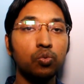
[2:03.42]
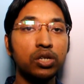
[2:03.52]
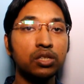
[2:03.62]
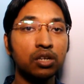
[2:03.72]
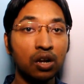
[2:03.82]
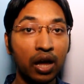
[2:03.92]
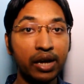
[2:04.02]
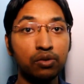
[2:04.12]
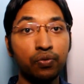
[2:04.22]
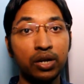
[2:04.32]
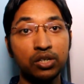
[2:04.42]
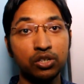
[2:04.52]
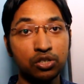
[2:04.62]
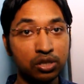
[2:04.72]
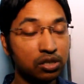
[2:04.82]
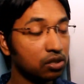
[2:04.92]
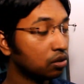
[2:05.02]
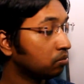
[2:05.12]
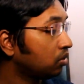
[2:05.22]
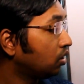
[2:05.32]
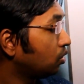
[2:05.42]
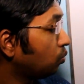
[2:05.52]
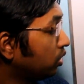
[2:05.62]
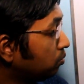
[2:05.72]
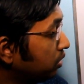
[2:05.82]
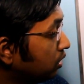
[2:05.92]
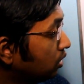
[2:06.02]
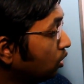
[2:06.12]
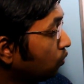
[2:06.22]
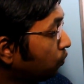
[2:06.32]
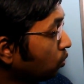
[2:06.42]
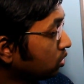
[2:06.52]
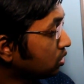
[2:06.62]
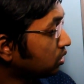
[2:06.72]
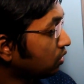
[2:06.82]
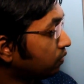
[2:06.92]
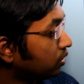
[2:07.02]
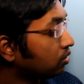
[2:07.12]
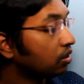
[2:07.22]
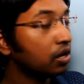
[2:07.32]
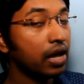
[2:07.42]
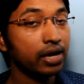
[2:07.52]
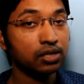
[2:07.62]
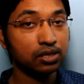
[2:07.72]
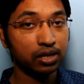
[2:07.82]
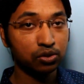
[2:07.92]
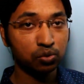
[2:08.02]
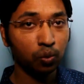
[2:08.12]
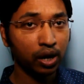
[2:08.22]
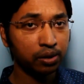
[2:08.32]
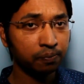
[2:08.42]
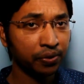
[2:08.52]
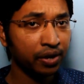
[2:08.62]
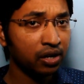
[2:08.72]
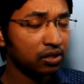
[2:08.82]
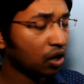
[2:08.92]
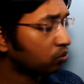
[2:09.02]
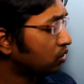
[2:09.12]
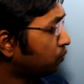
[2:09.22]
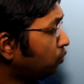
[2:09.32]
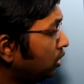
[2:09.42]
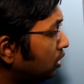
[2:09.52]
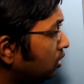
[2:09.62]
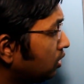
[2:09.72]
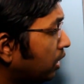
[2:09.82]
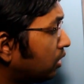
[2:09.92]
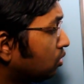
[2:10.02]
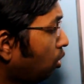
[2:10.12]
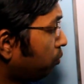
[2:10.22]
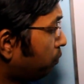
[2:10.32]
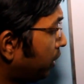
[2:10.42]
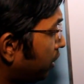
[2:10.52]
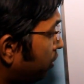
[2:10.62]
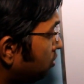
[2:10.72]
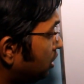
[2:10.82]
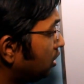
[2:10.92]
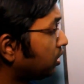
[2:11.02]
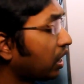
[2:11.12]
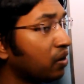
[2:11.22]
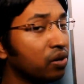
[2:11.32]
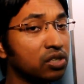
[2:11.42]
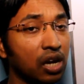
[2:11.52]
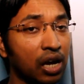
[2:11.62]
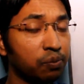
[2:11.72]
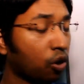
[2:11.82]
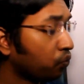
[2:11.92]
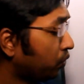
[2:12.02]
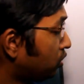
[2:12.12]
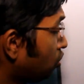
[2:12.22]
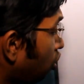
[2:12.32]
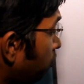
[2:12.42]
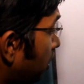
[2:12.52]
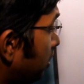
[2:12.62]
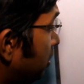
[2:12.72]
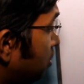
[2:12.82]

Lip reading: with Klinefelter syndrome will be 47XXY. Now, if we can compare the karyotype of a normal